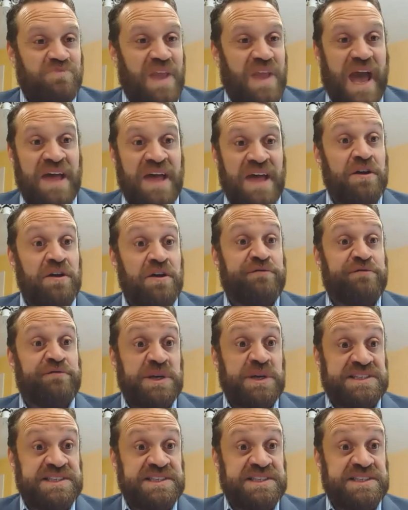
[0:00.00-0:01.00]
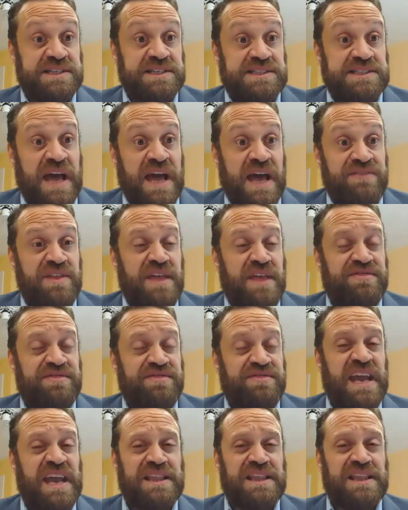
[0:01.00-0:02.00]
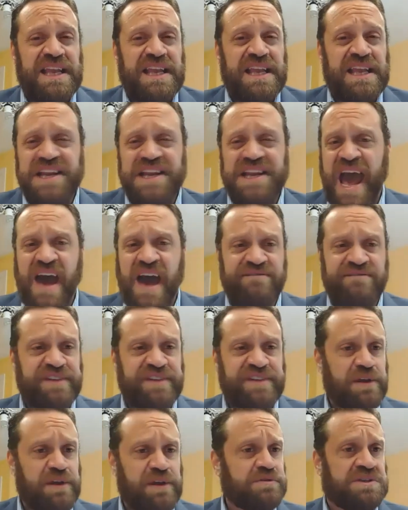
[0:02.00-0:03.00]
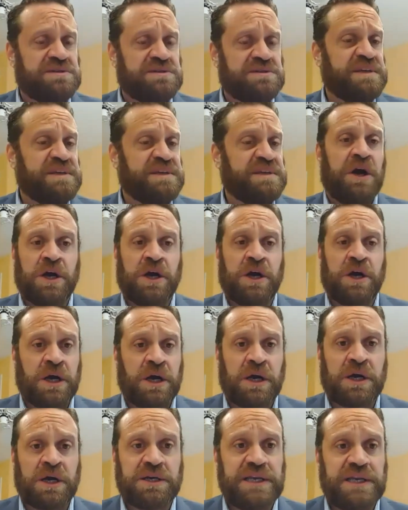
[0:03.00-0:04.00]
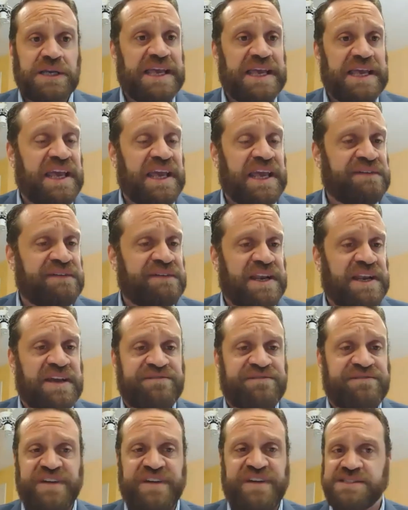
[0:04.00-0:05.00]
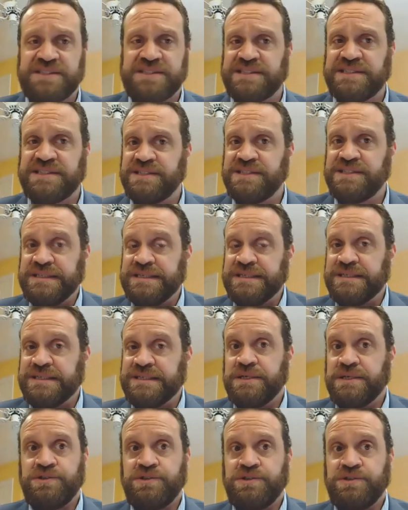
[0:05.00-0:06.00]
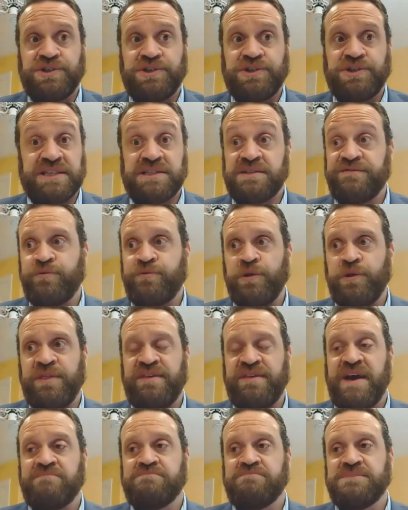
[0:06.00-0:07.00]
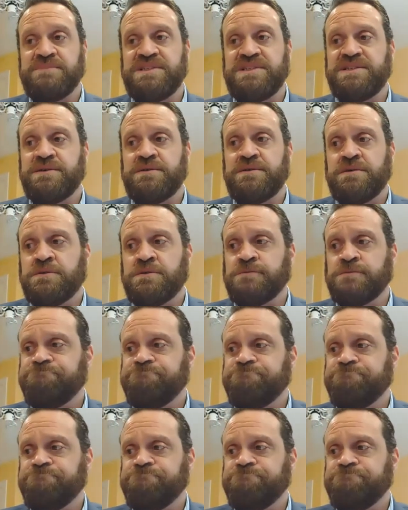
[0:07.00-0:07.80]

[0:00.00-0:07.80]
and their voices and that they need an avenue to be heard, even if it's just for them to